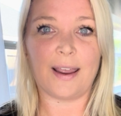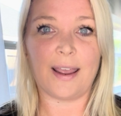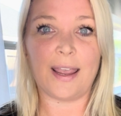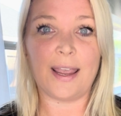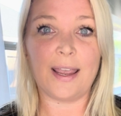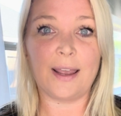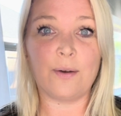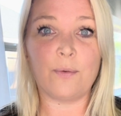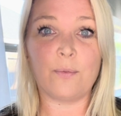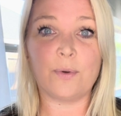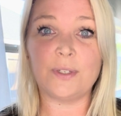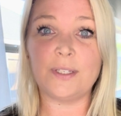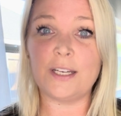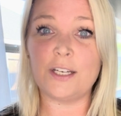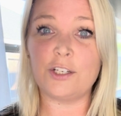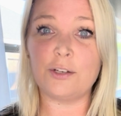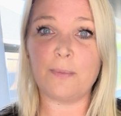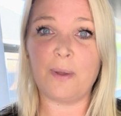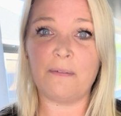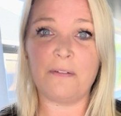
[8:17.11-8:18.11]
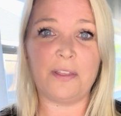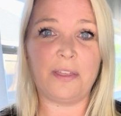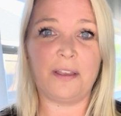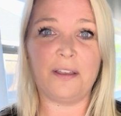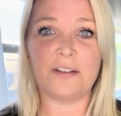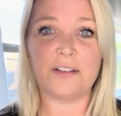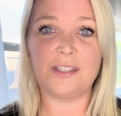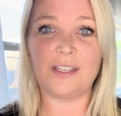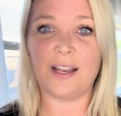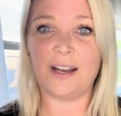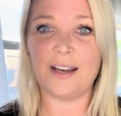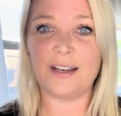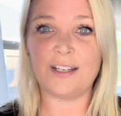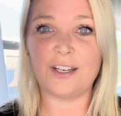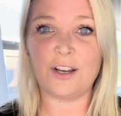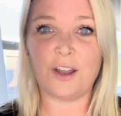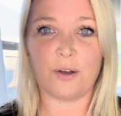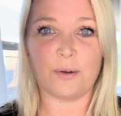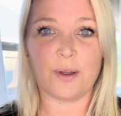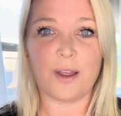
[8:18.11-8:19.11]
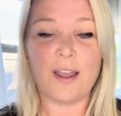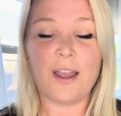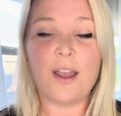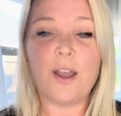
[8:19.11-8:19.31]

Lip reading: And we'll teach them everything else they need to know.